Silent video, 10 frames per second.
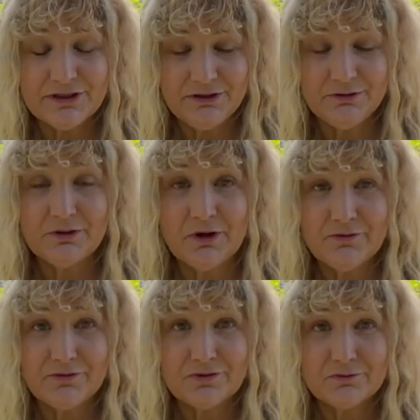You go
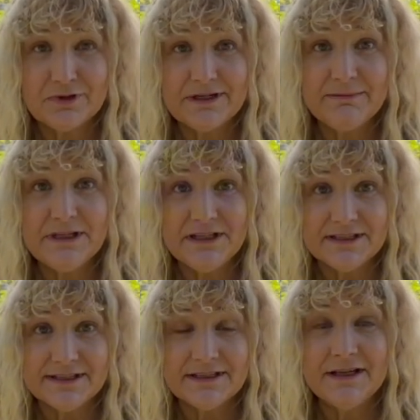for what it
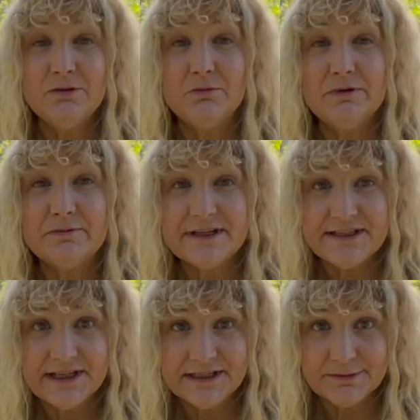means, what
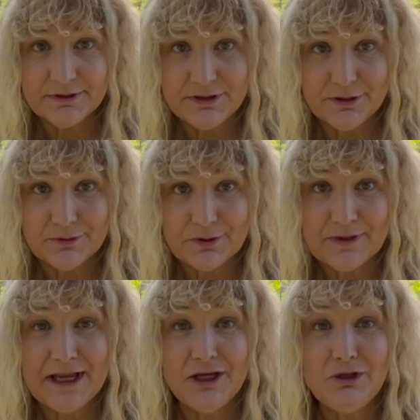resonates with you.
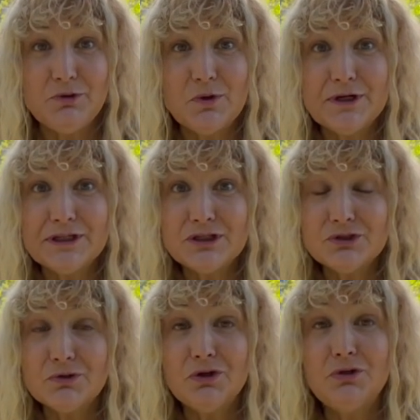Okay, you are in
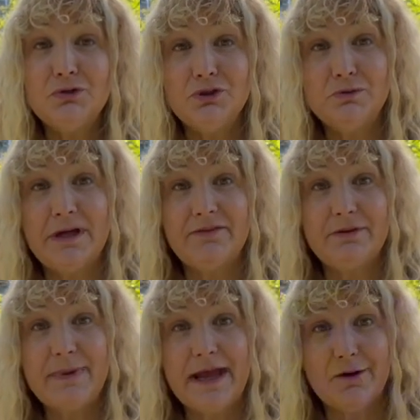control. You have the
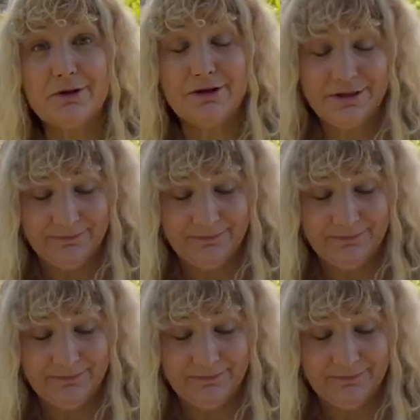power.